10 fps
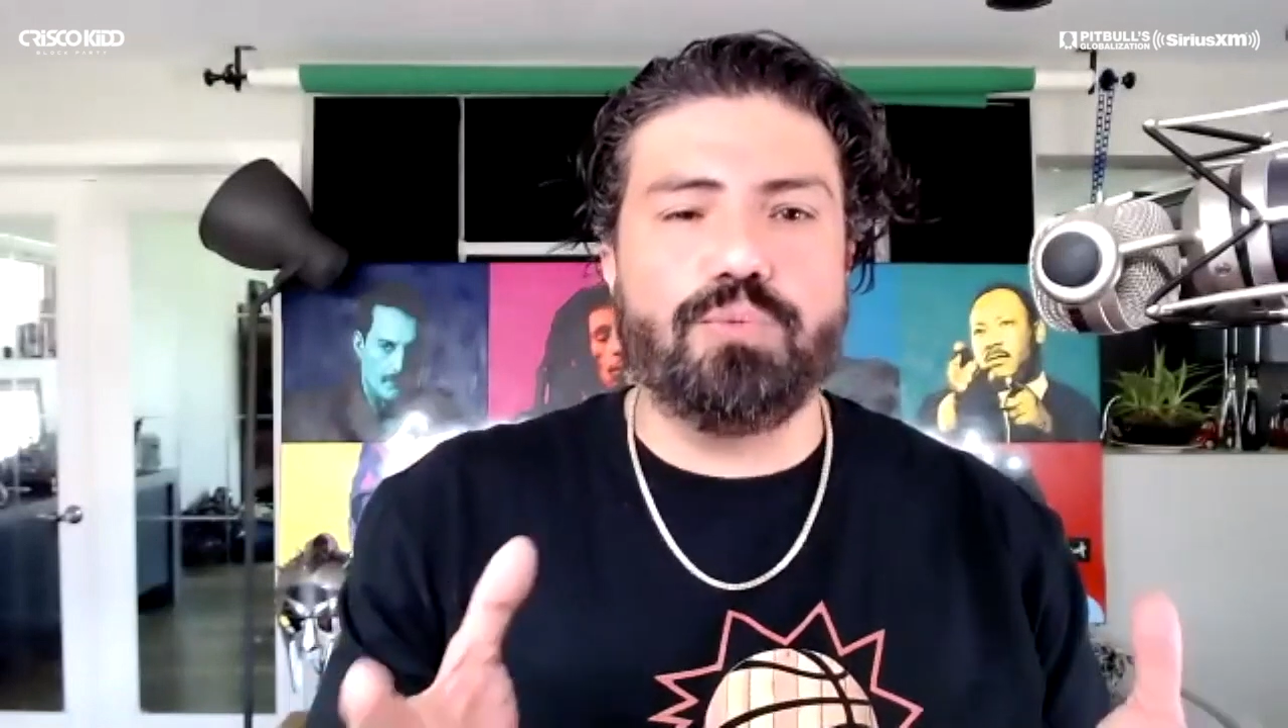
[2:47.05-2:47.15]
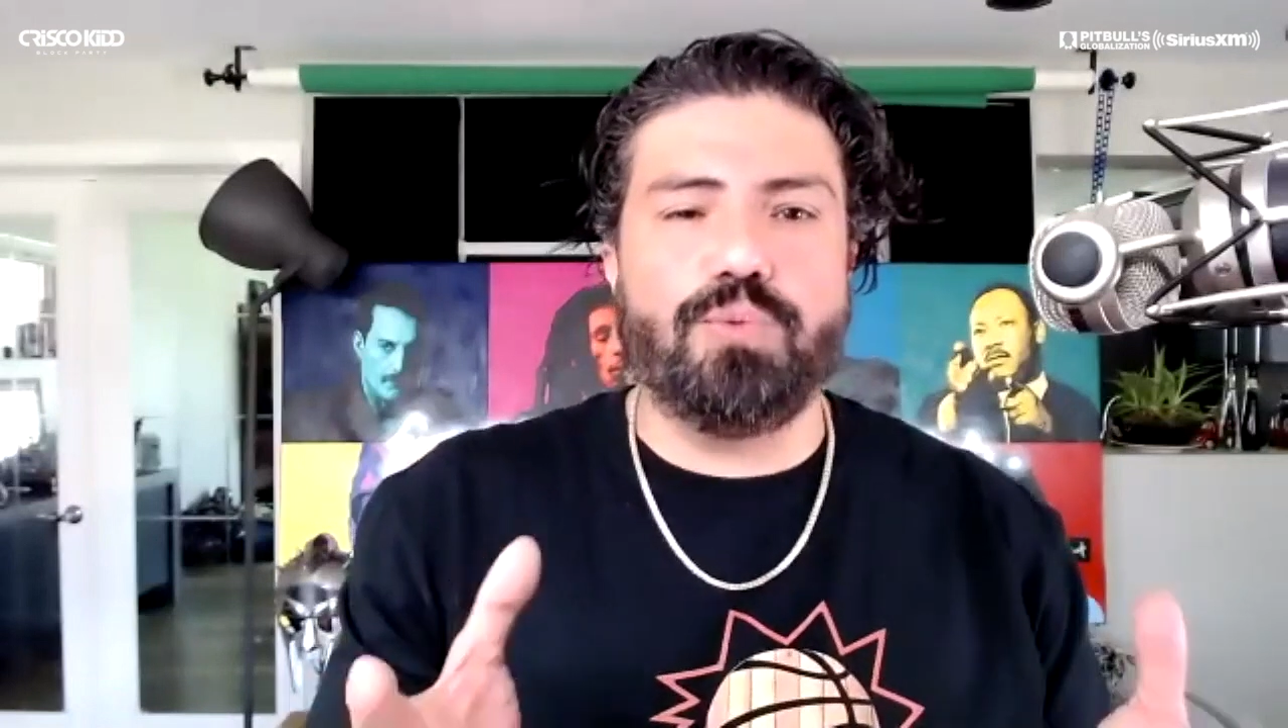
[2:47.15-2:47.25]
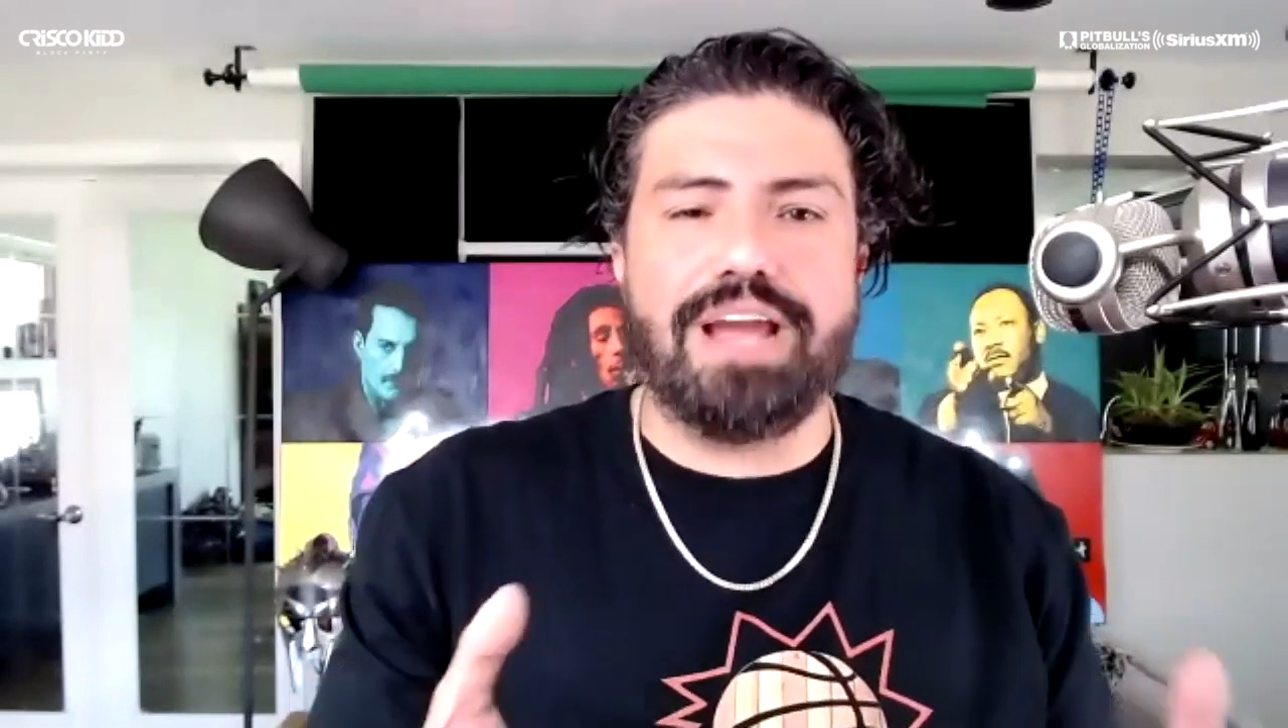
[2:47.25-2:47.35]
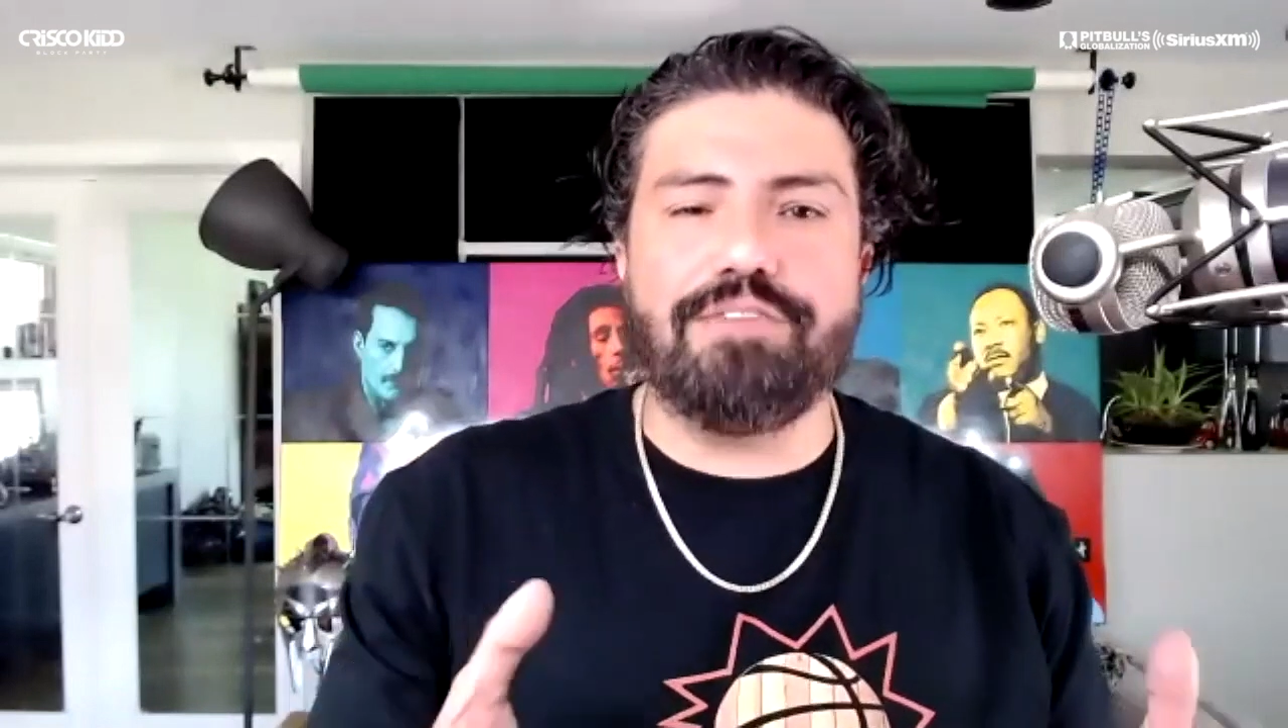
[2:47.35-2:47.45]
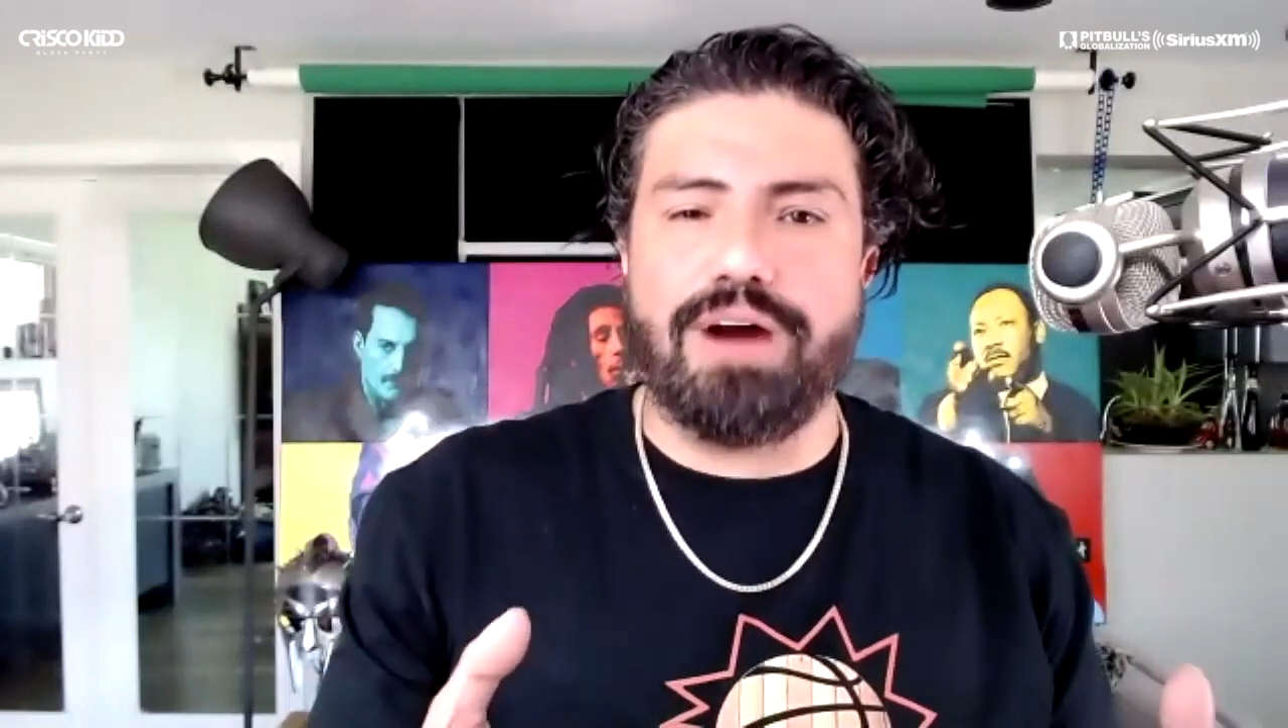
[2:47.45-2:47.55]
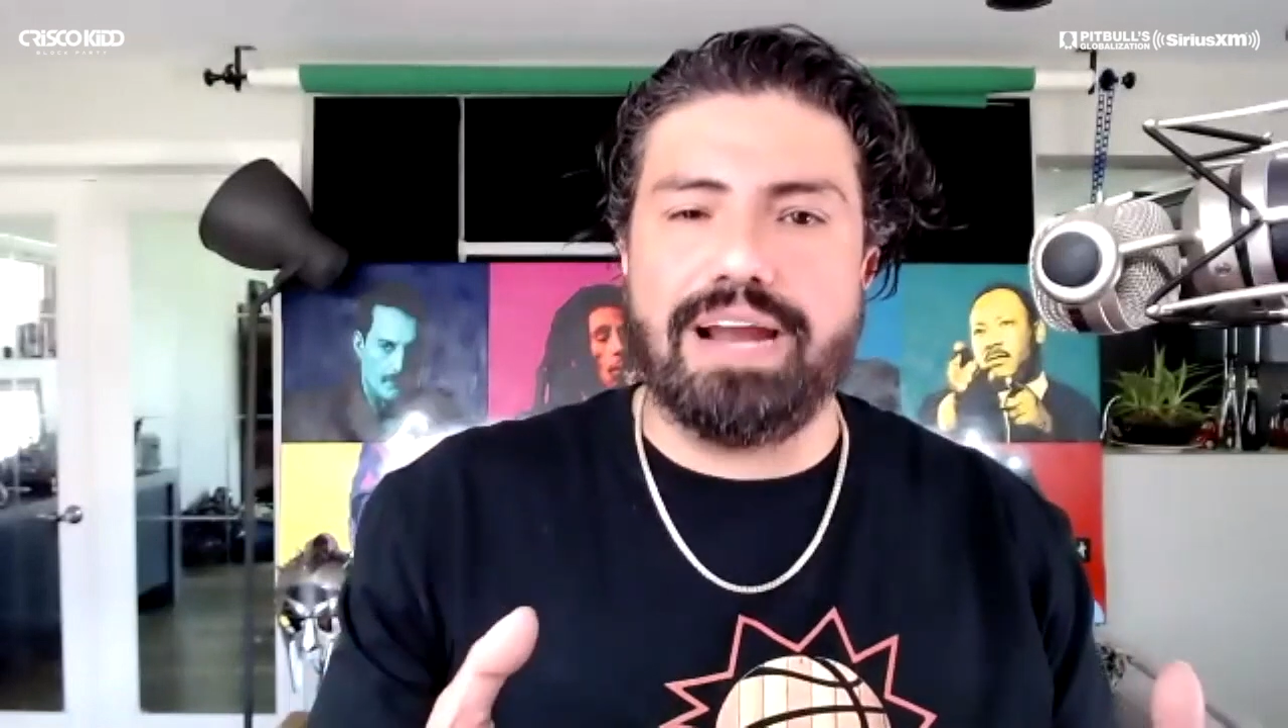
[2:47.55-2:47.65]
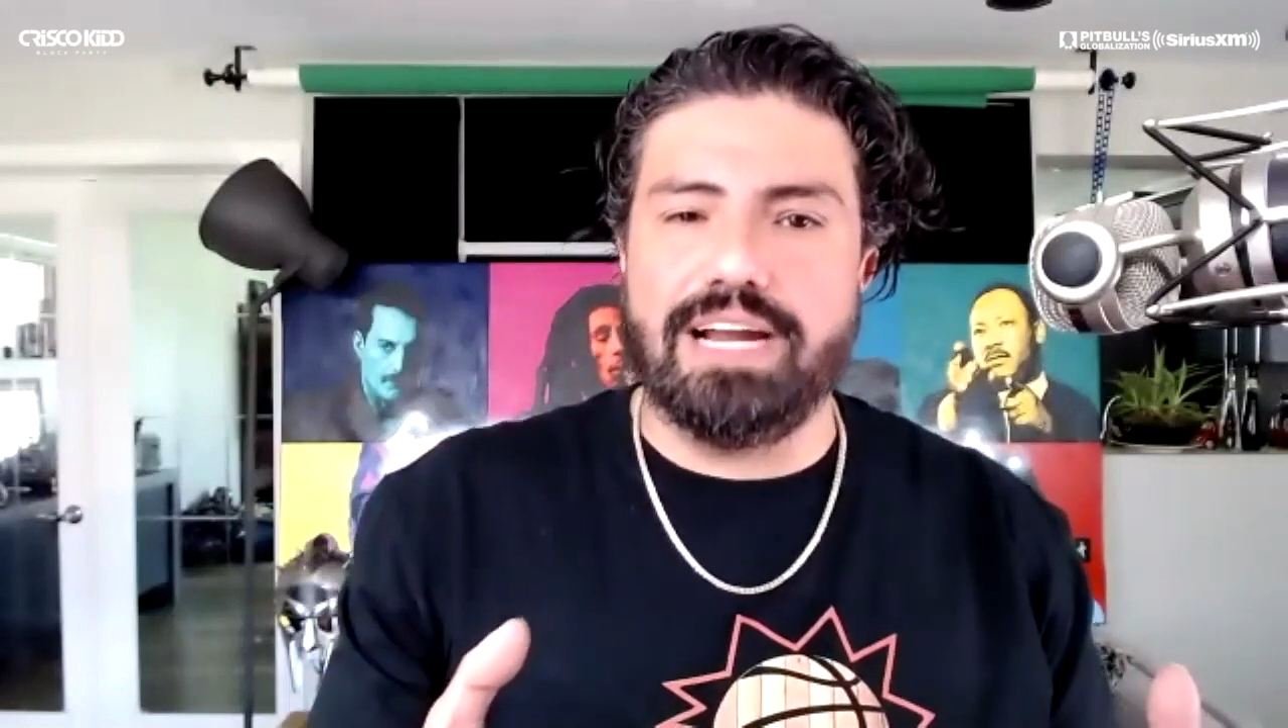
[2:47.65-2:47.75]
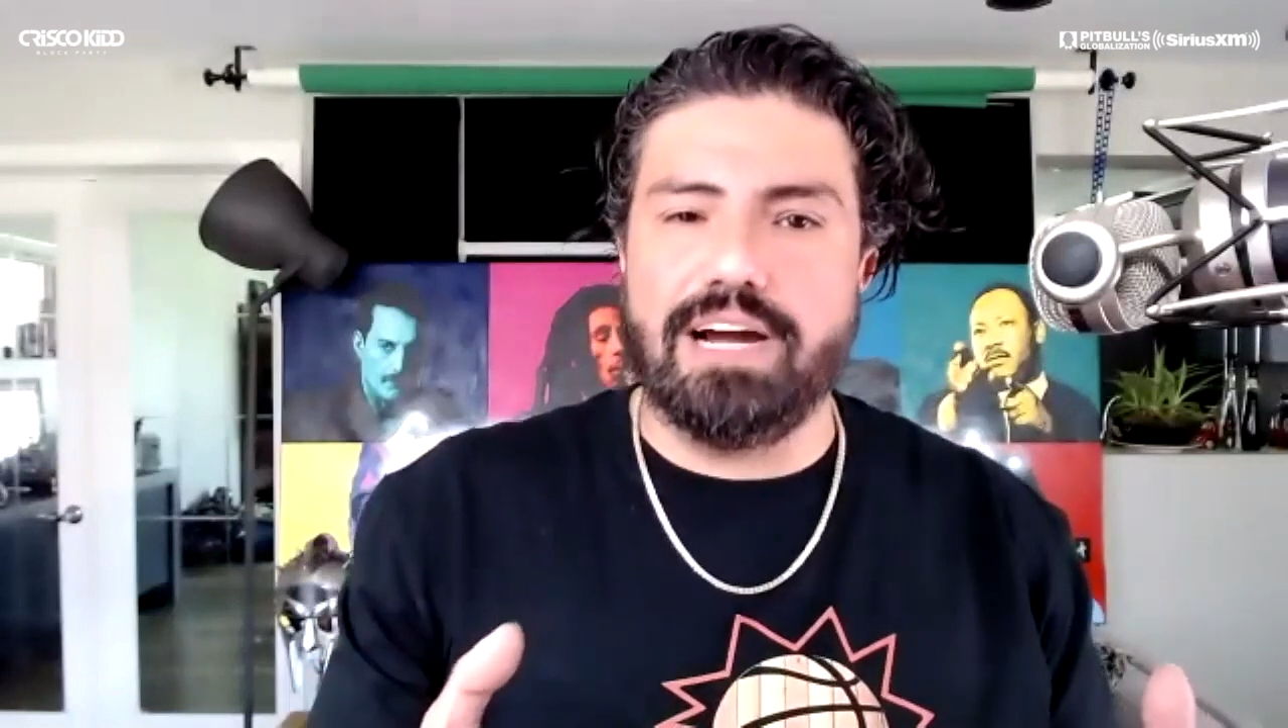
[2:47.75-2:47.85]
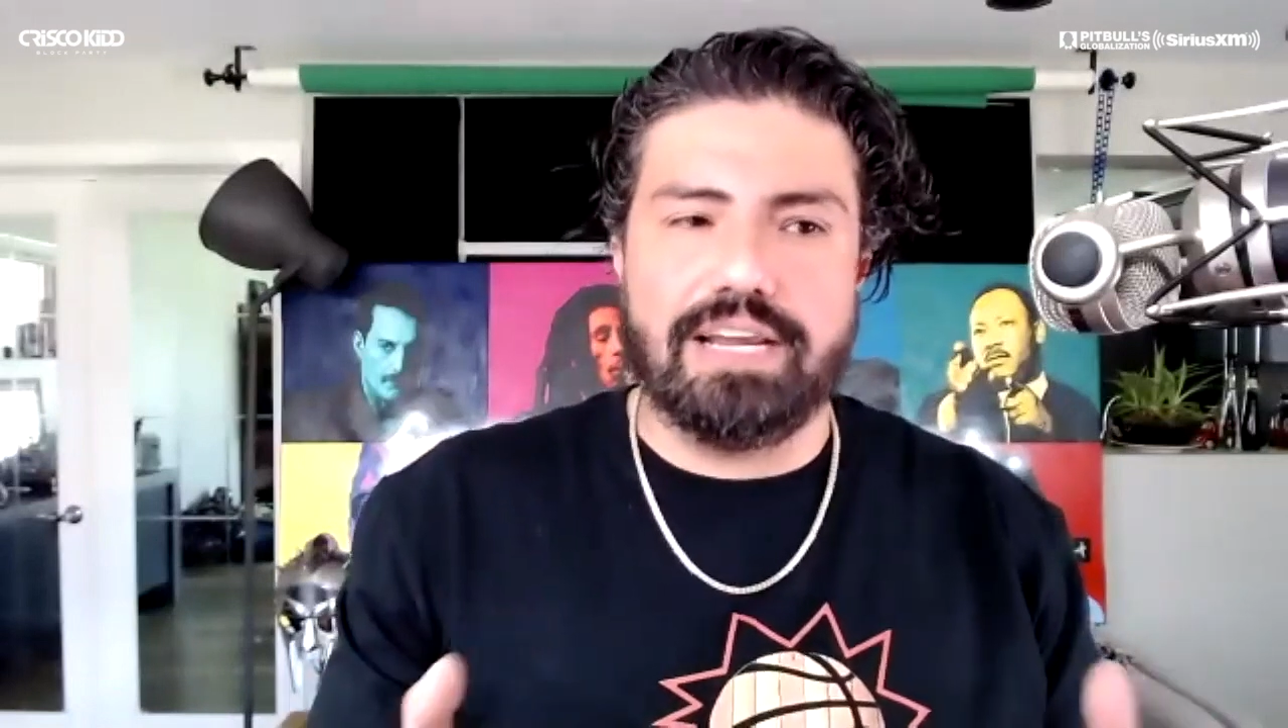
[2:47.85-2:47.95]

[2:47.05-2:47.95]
wave right now.